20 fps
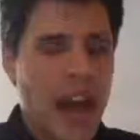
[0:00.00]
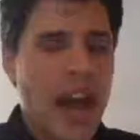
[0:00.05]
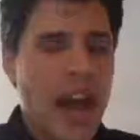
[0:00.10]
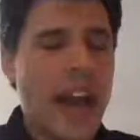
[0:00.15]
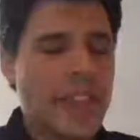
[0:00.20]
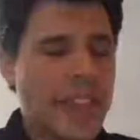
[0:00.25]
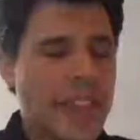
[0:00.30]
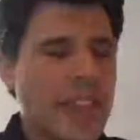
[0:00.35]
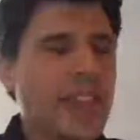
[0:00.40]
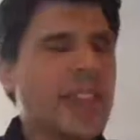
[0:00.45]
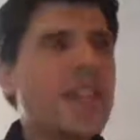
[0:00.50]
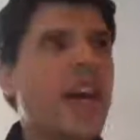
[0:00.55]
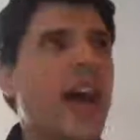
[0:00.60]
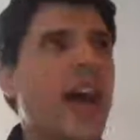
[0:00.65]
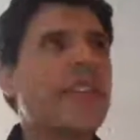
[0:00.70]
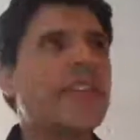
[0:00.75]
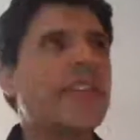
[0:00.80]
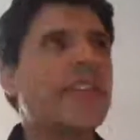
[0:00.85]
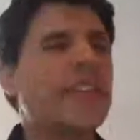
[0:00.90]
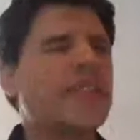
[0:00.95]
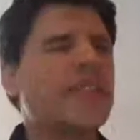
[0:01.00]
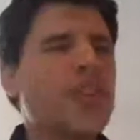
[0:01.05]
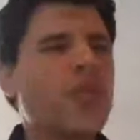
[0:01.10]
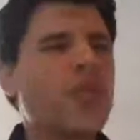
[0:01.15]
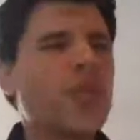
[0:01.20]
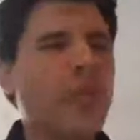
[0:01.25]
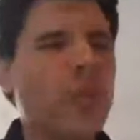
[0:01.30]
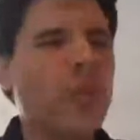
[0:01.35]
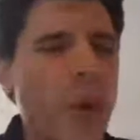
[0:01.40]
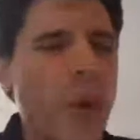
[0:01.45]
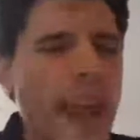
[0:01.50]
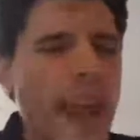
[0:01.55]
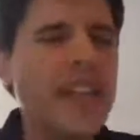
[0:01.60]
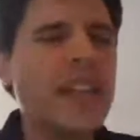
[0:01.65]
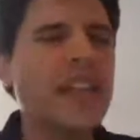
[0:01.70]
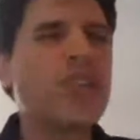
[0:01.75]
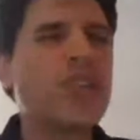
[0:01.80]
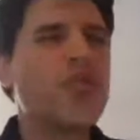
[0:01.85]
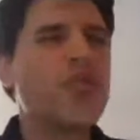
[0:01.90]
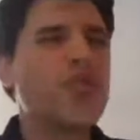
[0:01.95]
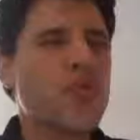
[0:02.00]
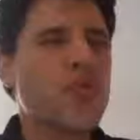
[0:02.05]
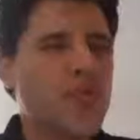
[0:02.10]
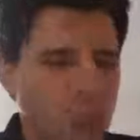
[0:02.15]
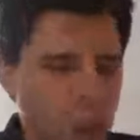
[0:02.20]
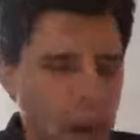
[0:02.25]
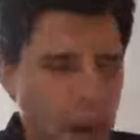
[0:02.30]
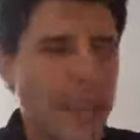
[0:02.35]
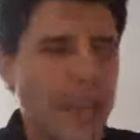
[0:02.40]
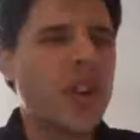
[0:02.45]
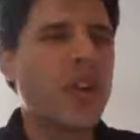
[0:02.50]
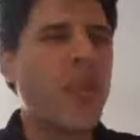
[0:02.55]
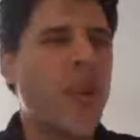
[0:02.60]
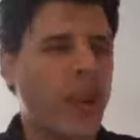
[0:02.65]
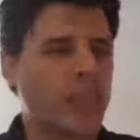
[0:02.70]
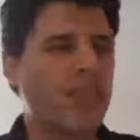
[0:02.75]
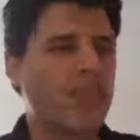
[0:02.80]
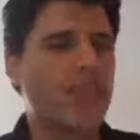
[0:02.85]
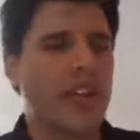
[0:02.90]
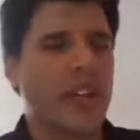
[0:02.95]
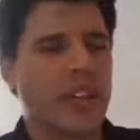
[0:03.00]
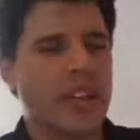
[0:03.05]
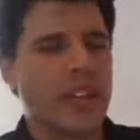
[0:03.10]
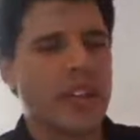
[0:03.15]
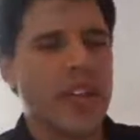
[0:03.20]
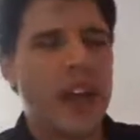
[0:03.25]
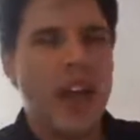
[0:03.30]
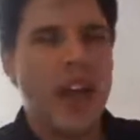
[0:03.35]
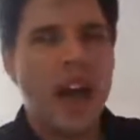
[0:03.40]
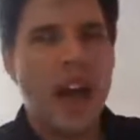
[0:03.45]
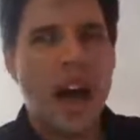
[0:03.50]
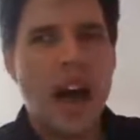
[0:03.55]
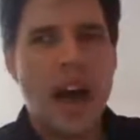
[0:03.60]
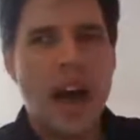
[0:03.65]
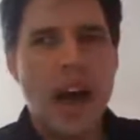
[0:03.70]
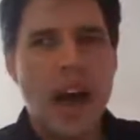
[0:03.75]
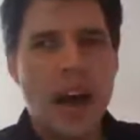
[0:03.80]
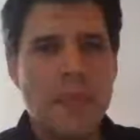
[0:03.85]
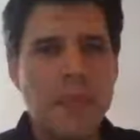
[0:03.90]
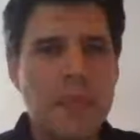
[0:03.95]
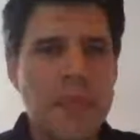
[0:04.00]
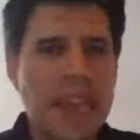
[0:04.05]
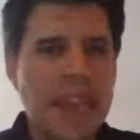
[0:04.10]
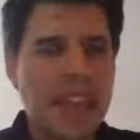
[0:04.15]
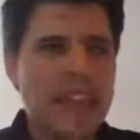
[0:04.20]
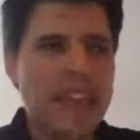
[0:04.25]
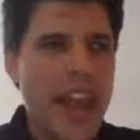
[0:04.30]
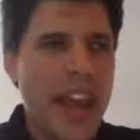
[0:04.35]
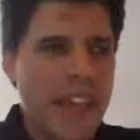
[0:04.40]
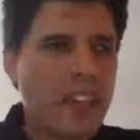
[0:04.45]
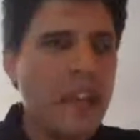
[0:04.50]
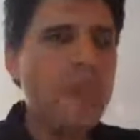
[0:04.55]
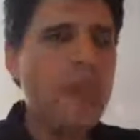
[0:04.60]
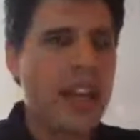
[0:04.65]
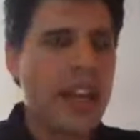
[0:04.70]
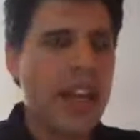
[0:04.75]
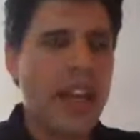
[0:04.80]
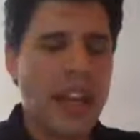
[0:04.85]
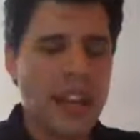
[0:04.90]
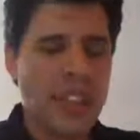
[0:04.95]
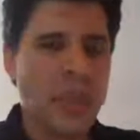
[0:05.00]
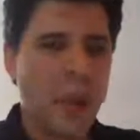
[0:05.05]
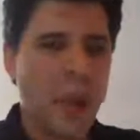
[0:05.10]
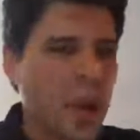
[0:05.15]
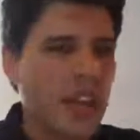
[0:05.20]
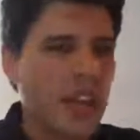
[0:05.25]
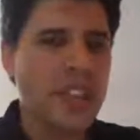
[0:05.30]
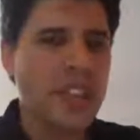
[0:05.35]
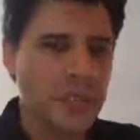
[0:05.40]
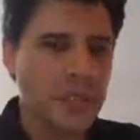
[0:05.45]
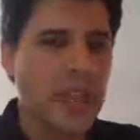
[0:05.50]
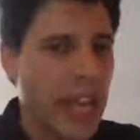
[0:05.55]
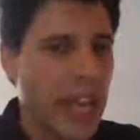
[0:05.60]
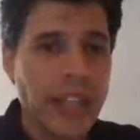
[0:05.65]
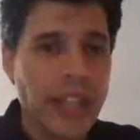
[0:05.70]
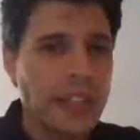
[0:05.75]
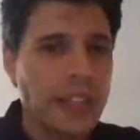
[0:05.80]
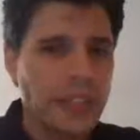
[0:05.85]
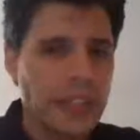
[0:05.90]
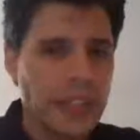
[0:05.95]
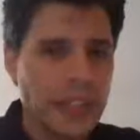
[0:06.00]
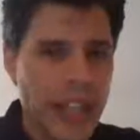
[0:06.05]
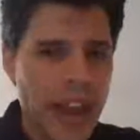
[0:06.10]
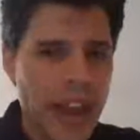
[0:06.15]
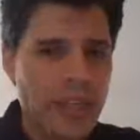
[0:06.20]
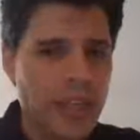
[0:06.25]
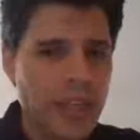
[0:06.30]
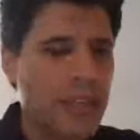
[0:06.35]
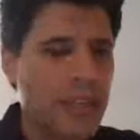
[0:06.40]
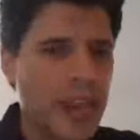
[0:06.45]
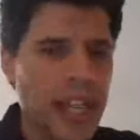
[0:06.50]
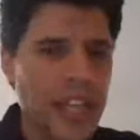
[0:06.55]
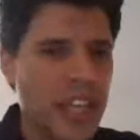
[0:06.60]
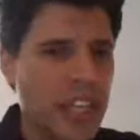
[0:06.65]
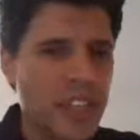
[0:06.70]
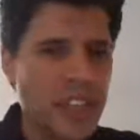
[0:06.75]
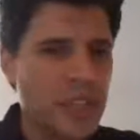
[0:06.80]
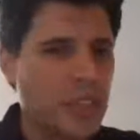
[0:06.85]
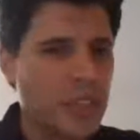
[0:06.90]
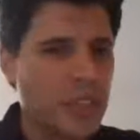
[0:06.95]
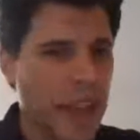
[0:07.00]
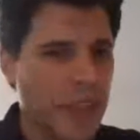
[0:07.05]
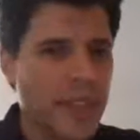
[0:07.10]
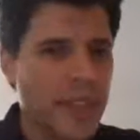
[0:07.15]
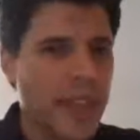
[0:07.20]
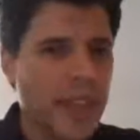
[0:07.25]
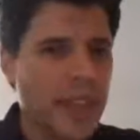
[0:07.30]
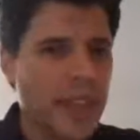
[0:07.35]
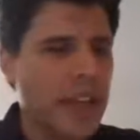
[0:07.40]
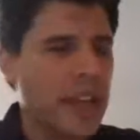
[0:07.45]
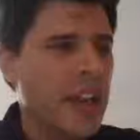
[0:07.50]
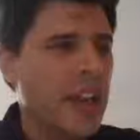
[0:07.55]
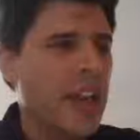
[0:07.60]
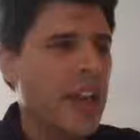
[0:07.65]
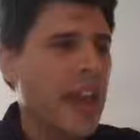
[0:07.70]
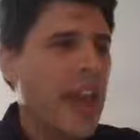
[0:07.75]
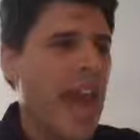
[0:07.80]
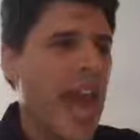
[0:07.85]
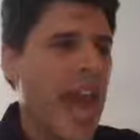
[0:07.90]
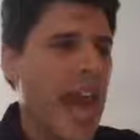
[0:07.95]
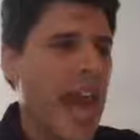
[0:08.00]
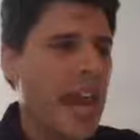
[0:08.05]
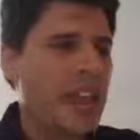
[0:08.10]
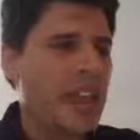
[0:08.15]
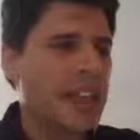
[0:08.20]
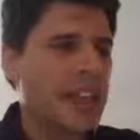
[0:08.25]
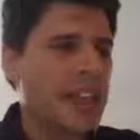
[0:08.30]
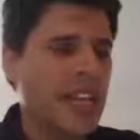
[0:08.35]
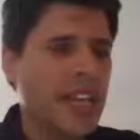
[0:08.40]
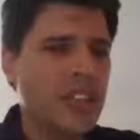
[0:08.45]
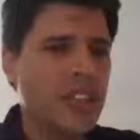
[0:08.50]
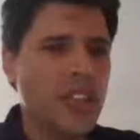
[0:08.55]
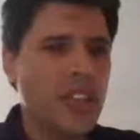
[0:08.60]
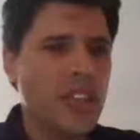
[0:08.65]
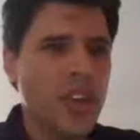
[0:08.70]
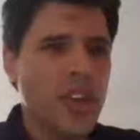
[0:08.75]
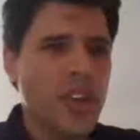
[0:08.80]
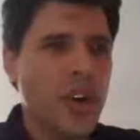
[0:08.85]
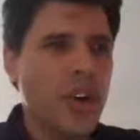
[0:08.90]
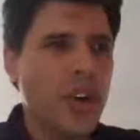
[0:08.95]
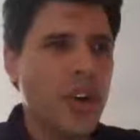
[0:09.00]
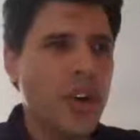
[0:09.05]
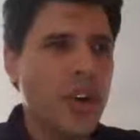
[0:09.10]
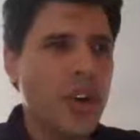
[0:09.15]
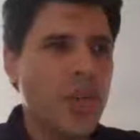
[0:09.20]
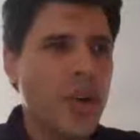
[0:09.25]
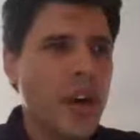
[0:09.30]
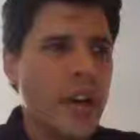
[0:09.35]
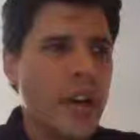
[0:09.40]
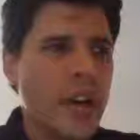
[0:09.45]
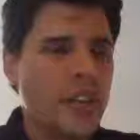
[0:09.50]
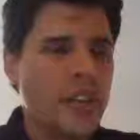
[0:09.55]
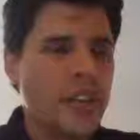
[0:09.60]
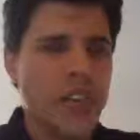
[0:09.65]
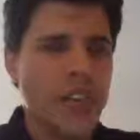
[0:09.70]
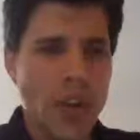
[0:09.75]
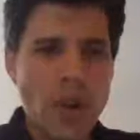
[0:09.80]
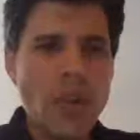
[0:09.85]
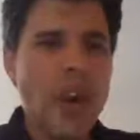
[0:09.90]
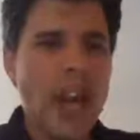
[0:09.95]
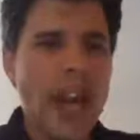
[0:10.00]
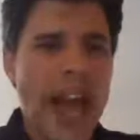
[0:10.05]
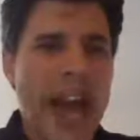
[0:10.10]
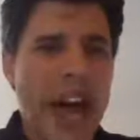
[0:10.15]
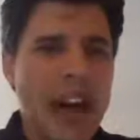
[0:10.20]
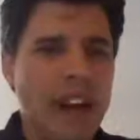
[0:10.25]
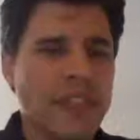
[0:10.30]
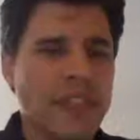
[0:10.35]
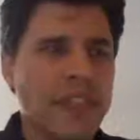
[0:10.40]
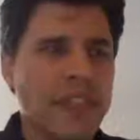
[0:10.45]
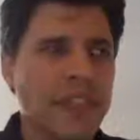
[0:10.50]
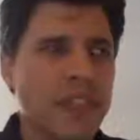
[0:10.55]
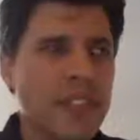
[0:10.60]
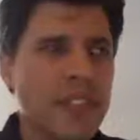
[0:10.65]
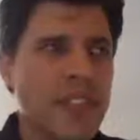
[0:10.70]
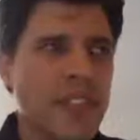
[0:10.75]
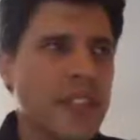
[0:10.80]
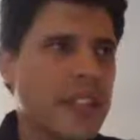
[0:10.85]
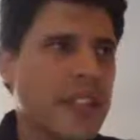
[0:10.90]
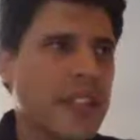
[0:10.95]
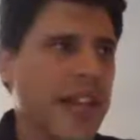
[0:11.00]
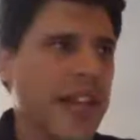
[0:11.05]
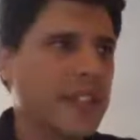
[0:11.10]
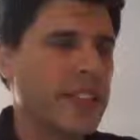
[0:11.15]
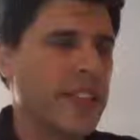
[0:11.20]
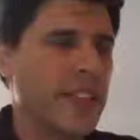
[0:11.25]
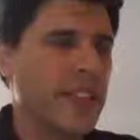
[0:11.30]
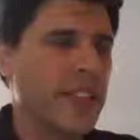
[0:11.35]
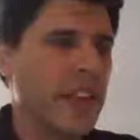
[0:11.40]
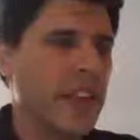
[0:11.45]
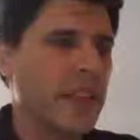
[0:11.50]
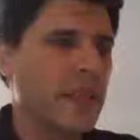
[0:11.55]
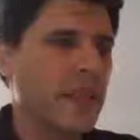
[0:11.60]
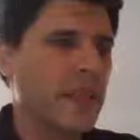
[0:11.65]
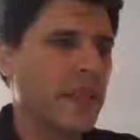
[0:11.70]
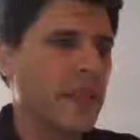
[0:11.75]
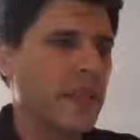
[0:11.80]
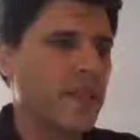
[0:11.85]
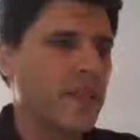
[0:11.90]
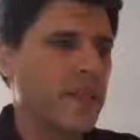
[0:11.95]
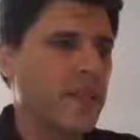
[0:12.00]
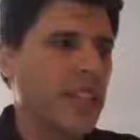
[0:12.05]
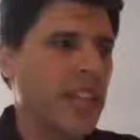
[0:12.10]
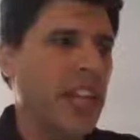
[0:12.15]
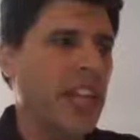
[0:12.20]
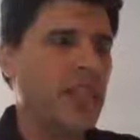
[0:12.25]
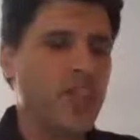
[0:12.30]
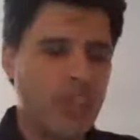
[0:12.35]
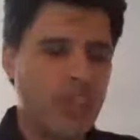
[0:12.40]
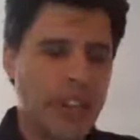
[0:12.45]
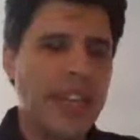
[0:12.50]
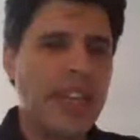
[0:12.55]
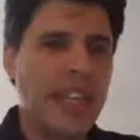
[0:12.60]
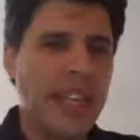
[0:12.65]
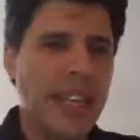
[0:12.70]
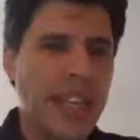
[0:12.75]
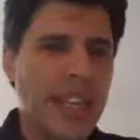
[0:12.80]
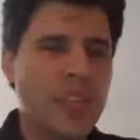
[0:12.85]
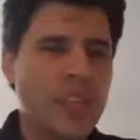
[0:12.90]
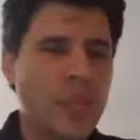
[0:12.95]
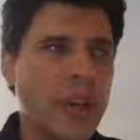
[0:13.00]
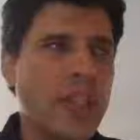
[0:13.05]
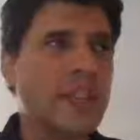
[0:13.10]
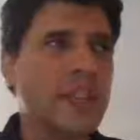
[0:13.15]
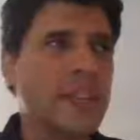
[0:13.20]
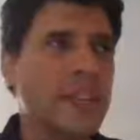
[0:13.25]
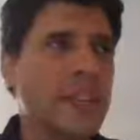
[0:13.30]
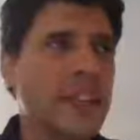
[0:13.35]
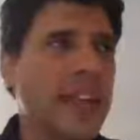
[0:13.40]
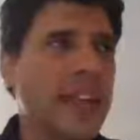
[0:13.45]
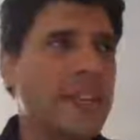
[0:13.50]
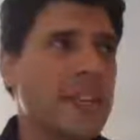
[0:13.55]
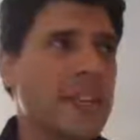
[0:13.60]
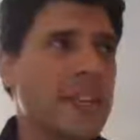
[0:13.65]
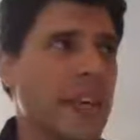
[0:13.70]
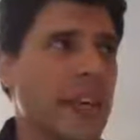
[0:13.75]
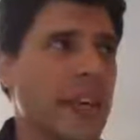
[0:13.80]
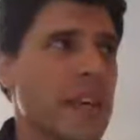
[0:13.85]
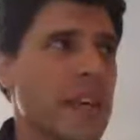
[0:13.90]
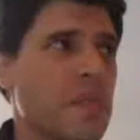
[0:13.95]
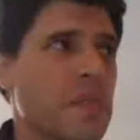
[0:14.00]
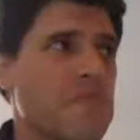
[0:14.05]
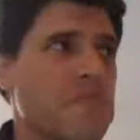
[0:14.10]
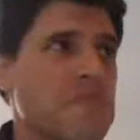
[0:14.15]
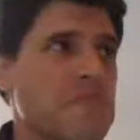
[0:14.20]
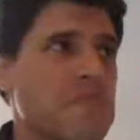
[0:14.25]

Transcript: I think that's a great question, because everybody has a part to play. Everybody can do something, and kids who don't have dyslexia can treat the kids with dyslexia